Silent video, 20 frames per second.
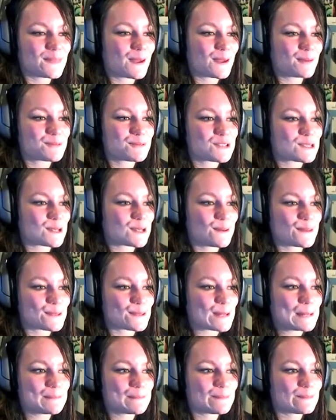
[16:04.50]
Nope, just going
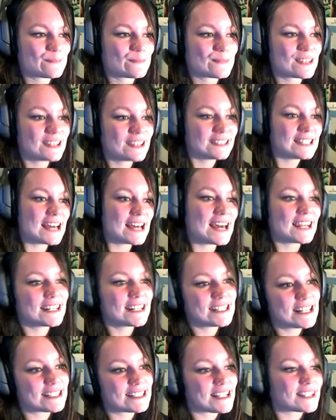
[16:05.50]
this way. La
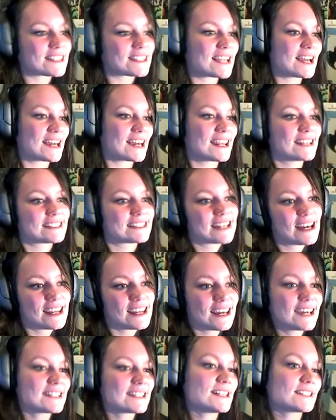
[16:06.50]
da da da da da
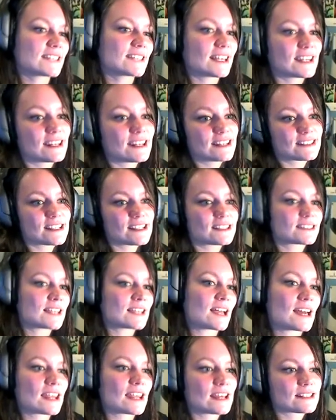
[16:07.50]
da da da da da
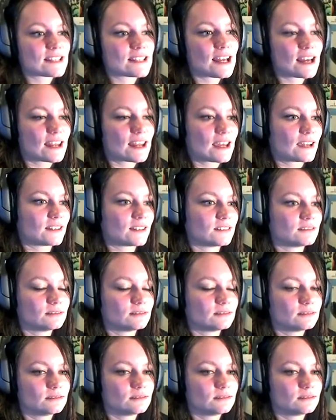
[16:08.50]
da da da